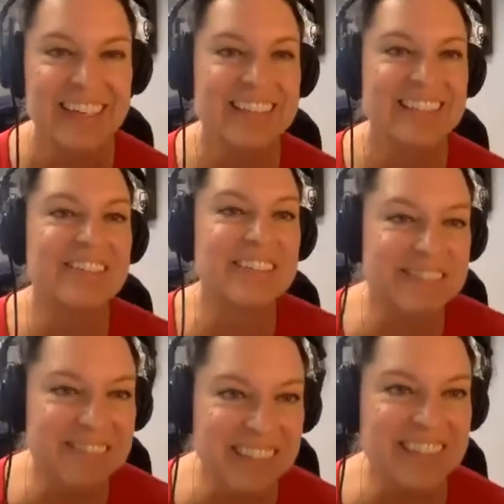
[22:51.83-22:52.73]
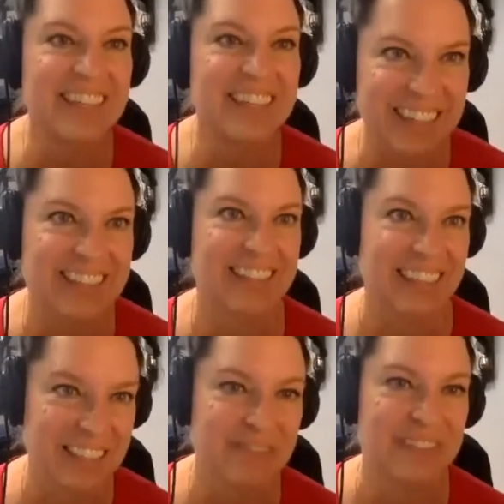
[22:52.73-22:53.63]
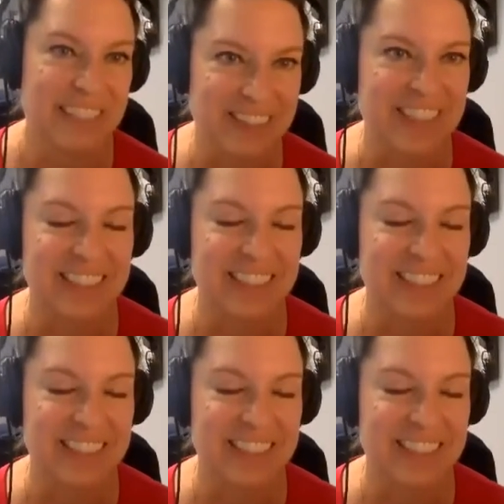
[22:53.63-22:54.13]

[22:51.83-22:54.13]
So it really is individual.